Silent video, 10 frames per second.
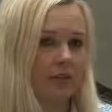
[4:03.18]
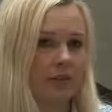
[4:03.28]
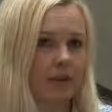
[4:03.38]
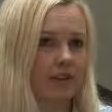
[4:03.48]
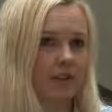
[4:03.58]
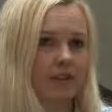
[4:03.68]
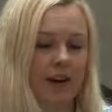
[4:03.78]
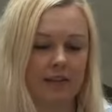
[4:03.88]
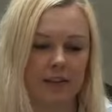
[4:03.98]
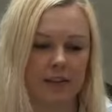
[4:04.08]
The benefit of
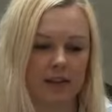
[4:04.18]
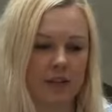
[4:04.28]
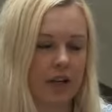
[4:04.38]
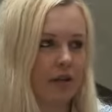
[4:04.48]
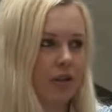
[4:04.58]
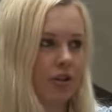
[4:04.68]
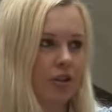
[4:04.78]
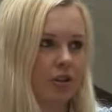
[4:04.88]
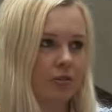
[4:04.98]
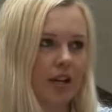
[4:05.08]
having a video on
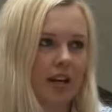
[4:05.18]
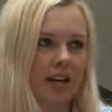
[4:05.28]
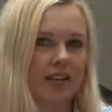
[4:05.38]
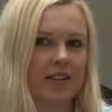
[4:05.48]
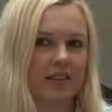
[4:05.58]
YouTube is